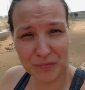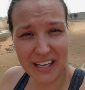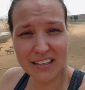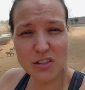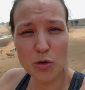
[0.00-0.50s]

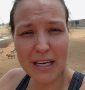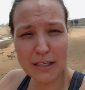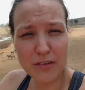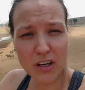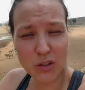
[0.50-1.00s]
There's no
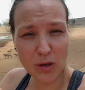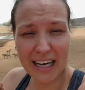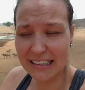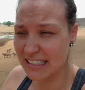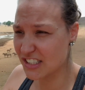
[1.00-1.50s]
network, you
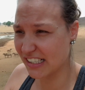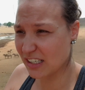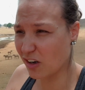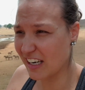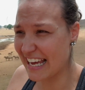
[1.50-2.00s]
can't literally
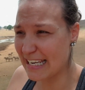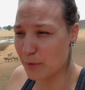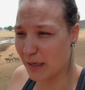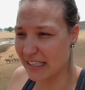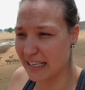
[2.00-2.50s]
call anyone.